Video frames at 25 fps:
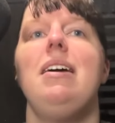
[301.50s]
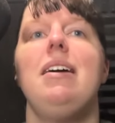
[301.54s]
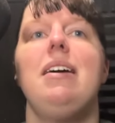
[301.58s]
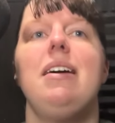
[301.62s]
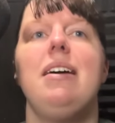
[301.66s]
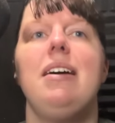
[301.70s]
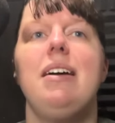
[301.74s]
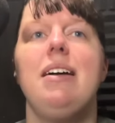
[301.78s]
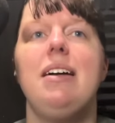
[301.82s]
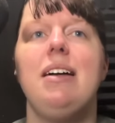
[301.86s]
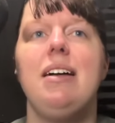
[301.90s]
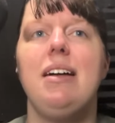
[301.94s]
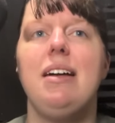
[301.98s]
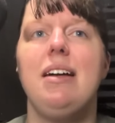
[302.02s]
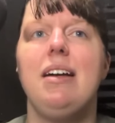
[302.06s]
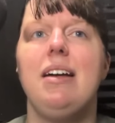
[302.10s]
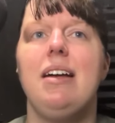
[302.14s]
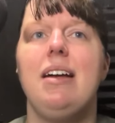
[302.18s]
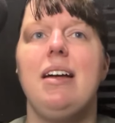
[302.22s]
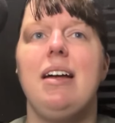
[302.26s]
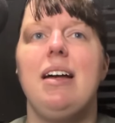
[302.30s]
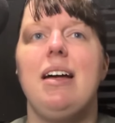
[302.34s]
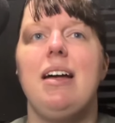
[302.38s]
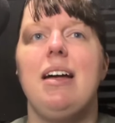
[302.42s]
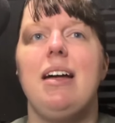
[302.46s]
Grown
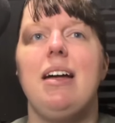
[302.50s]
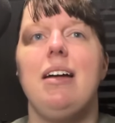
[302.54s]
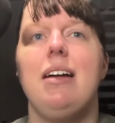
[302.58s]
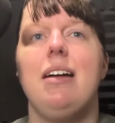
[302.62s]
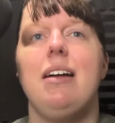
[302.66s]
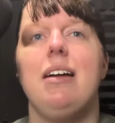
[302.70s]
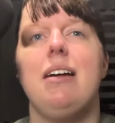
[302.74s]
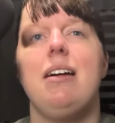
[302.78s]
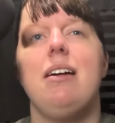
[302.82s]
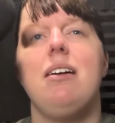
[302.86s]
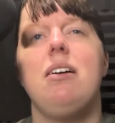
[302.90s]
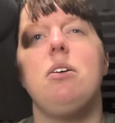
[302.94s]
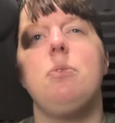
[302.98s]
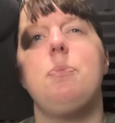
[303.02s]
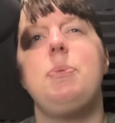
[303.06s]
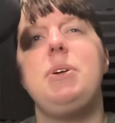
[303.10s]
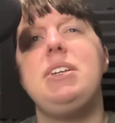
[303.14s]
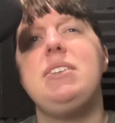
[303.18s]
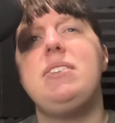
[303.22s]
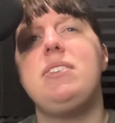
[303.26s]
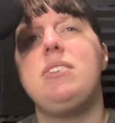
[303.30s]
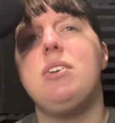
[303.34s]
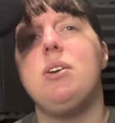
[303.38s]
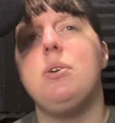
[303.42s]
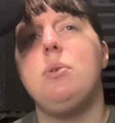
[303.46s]
them. I'll be
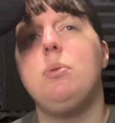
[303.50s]
so